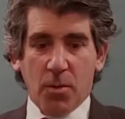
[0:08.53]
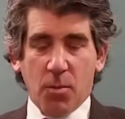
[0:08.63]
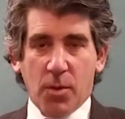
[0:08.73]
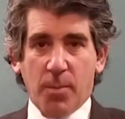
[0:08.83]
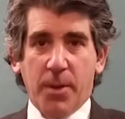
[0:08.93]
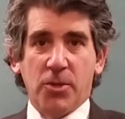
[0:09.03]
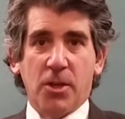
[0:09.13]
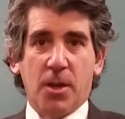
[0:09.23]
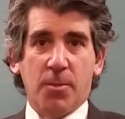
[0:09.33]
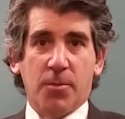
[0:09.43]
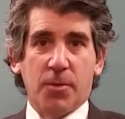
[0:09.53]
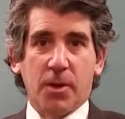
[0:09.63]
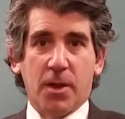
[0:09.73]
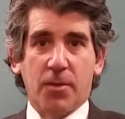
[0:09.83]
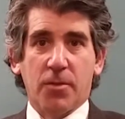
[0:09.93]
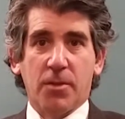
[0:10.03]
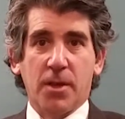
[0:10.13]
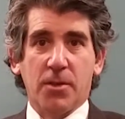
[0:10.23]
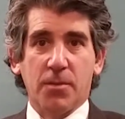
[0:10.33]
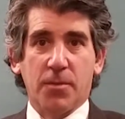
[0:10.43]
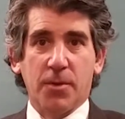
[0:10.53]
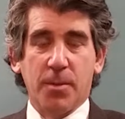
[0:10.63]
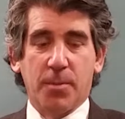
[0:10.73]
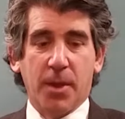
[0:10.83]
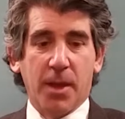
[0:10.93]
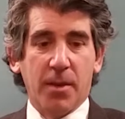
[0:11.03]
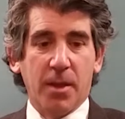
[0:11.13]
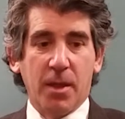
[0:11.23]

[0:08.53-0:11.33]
when a patient comes for a consultation for an implant,